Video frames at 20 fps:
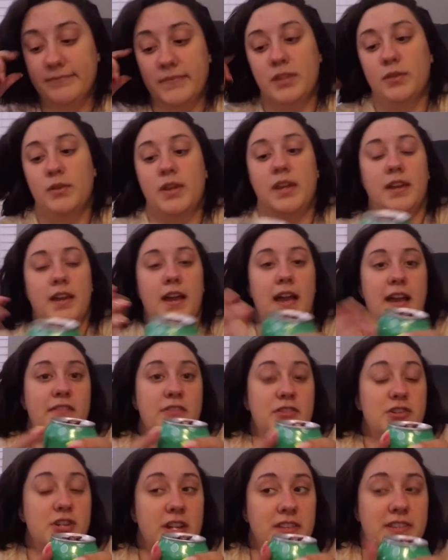Okay, I
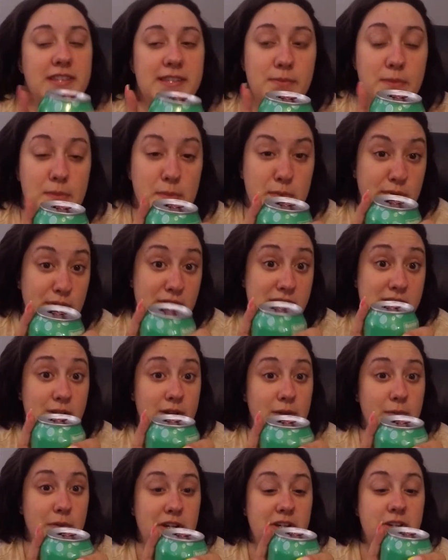haven't tried this one before, so
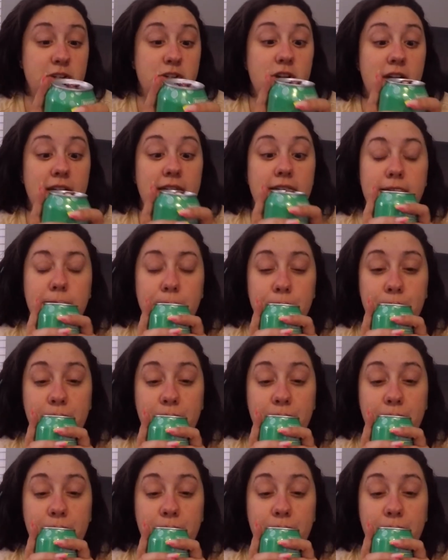I wanted to try it.